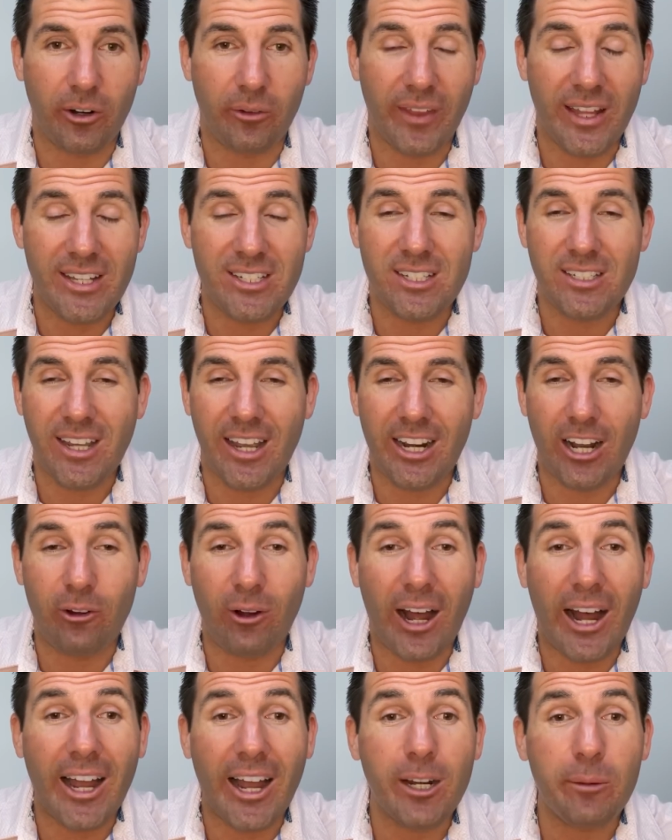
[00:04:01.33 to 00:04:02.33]
That's just kind of how
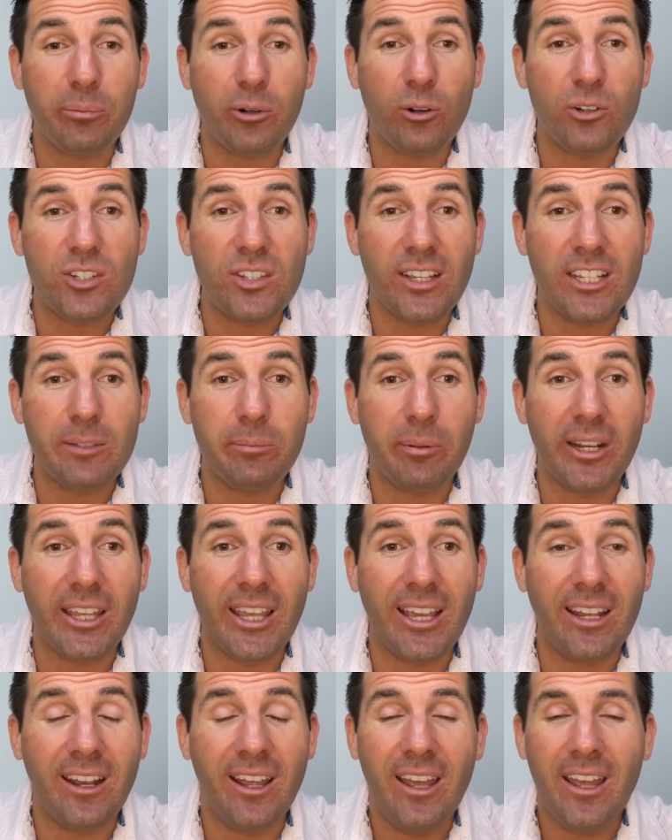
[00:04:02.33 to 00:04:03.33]
I approach things. But
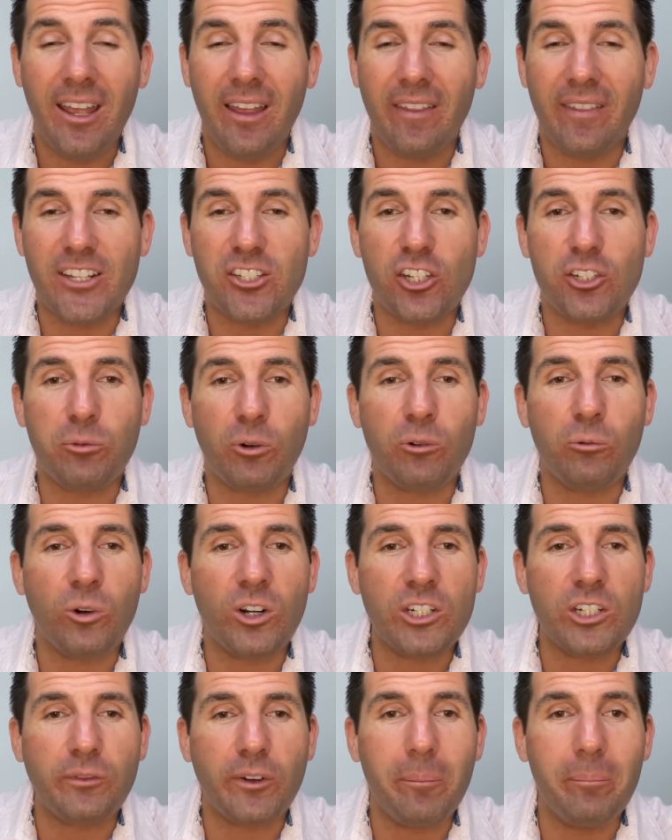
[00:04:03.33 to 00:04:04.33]
again, that's just where it
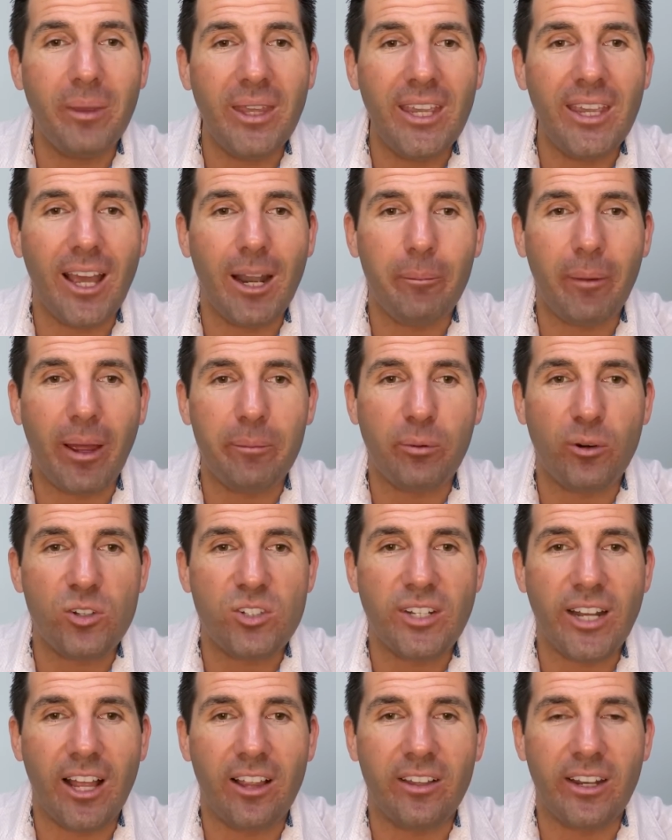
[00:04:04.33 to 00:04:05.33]
works for me and my
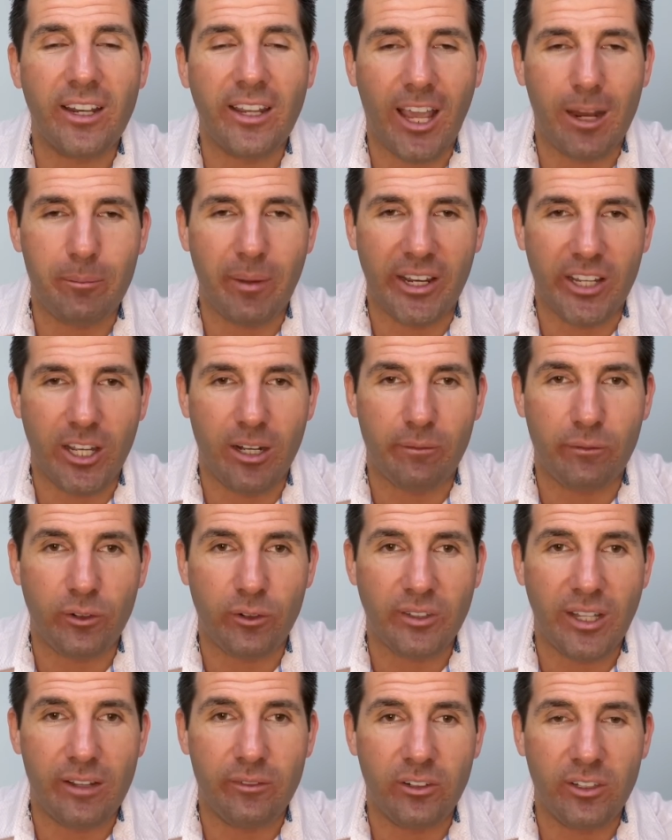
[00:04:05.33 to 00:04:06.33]
personality and my comfort
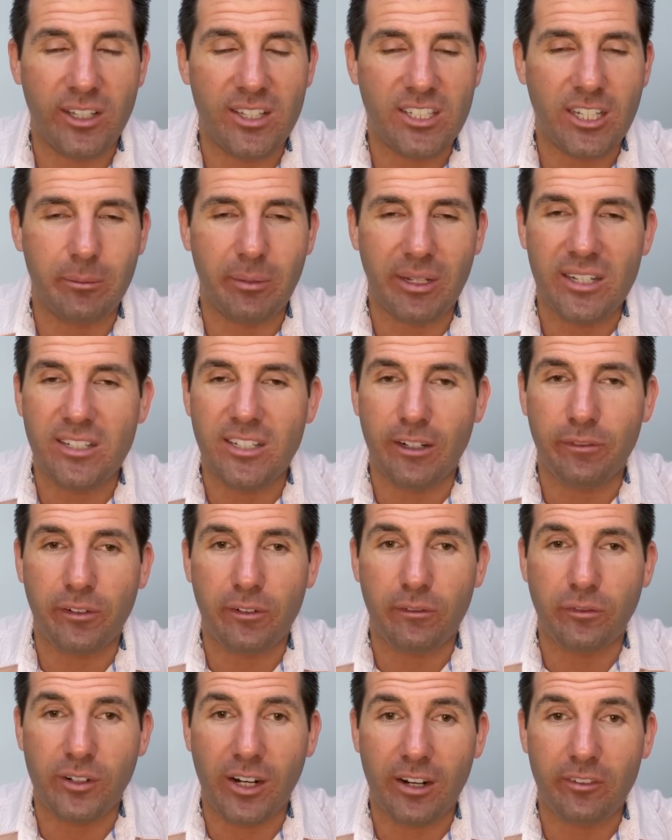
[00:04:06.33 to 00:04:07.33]
level. It's going to be
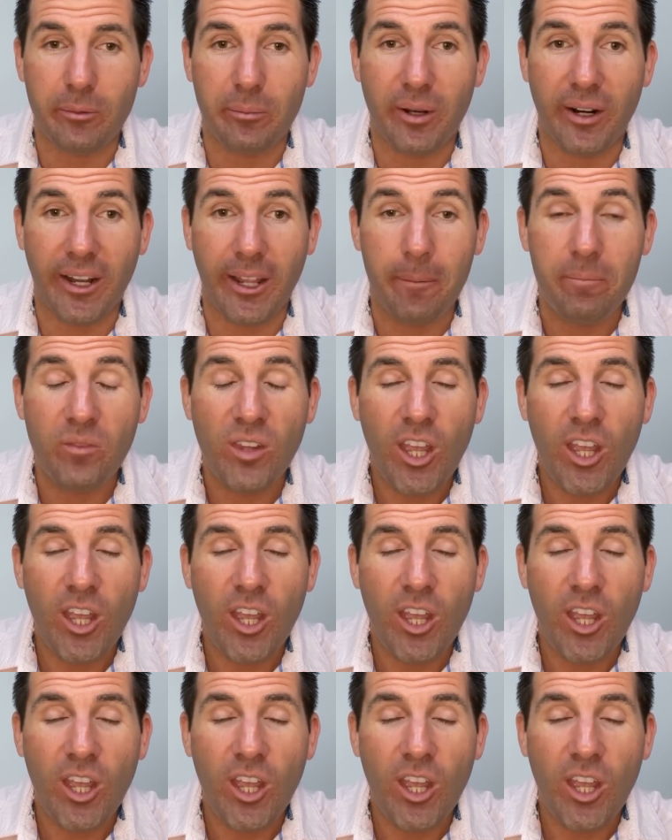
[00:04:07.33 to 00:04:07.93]
different for everybody.